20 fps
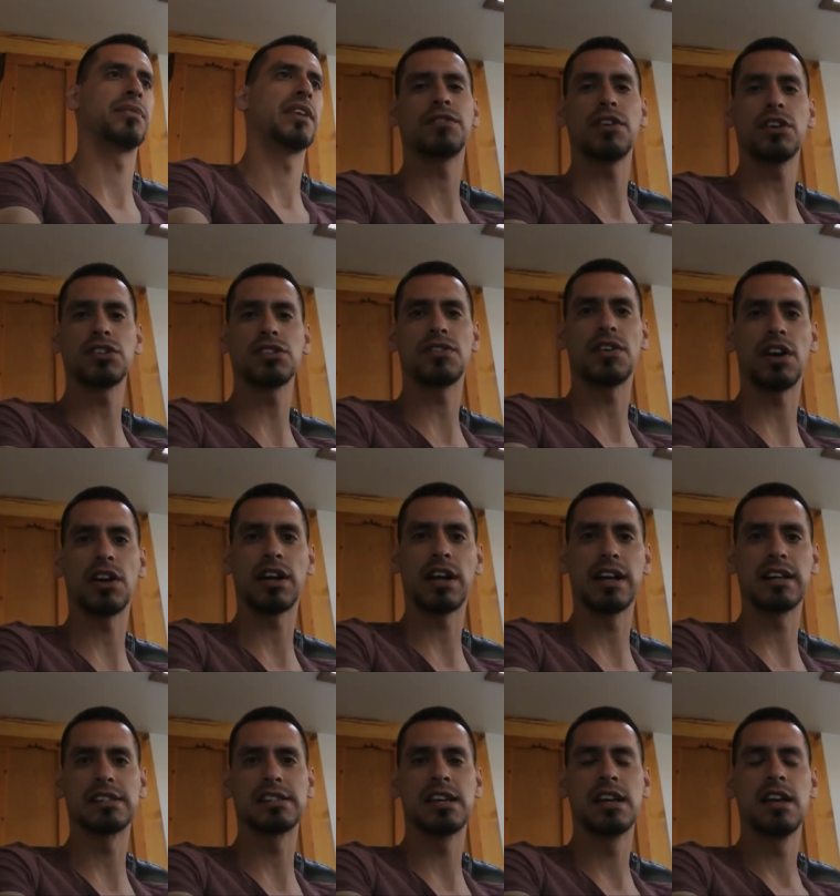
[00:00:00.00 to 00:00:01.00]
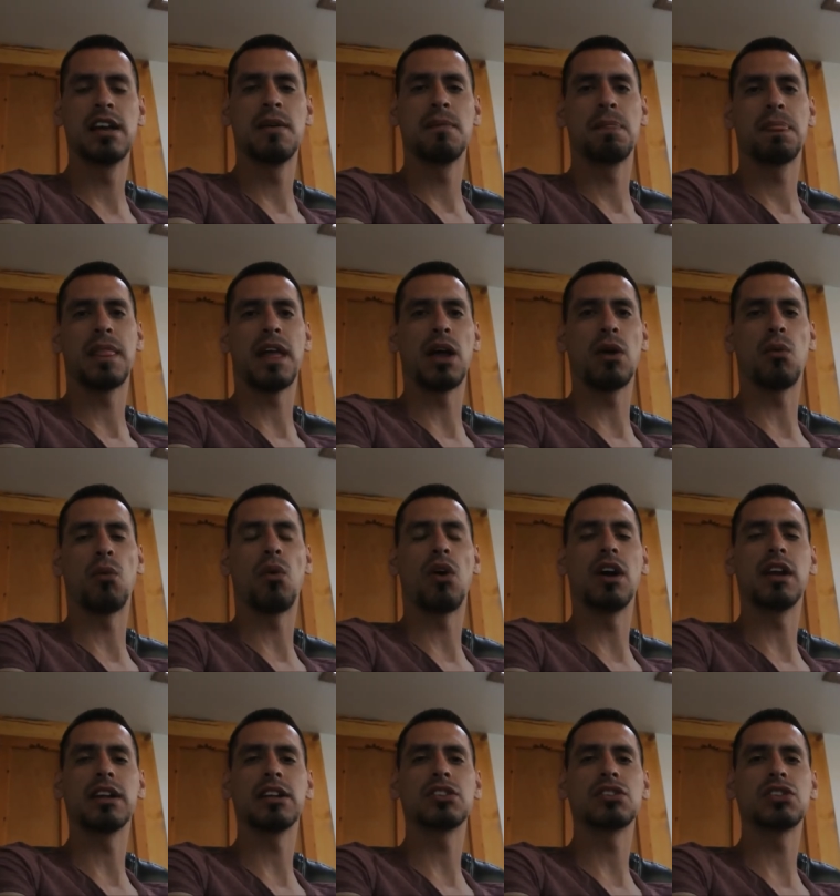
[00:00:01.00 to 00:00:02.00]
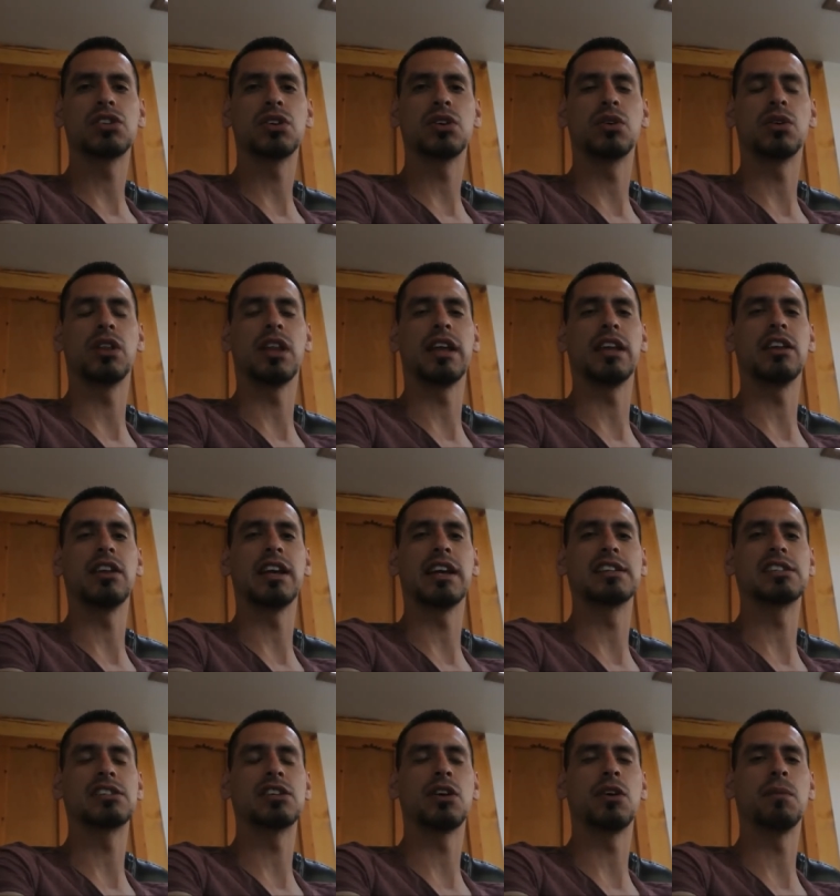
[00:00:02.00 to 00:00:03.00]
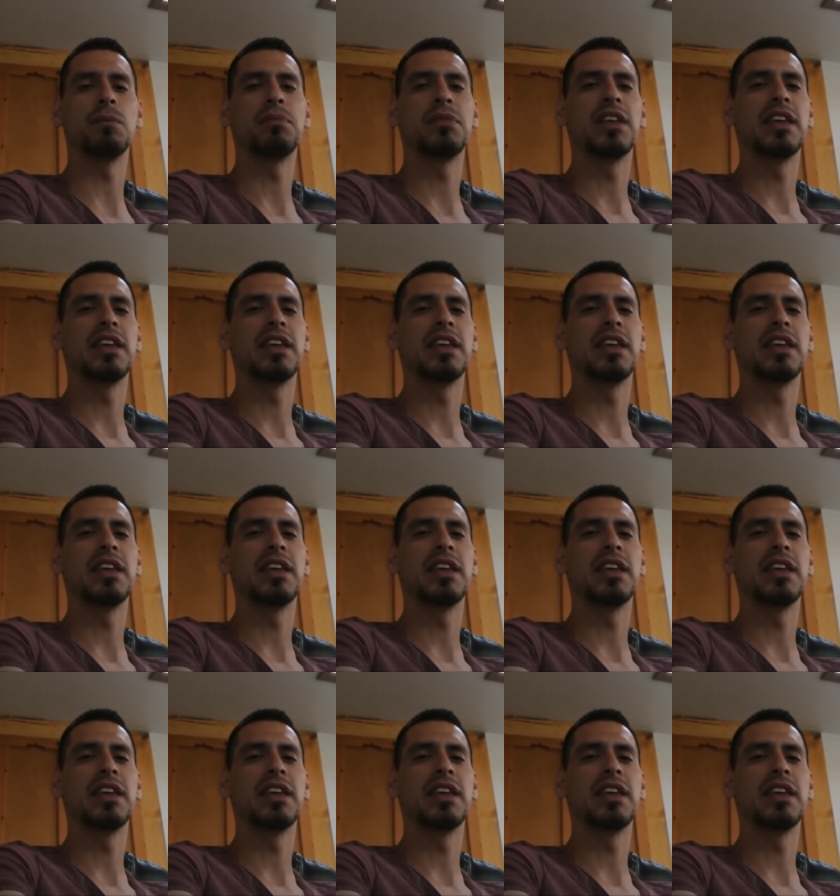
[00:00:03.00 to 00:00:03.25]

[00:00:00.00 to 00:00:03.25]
First of all guys, I wanted to let you guys know